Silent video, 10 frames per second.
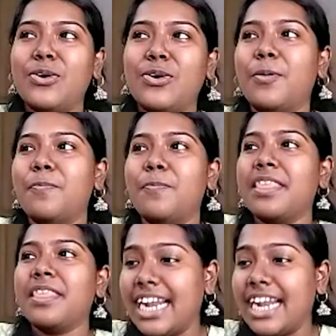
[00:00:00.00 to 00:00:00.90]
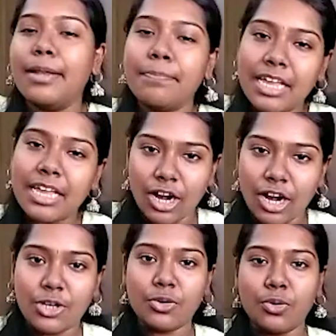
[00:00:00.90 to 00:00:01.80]
So that
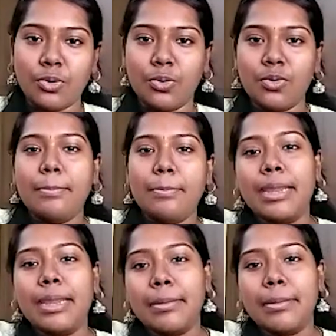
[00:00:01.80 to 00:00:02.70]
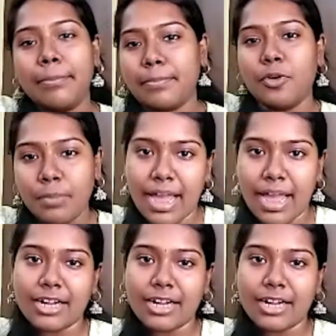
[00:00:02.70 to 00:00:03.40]
helped me a lot to bring back,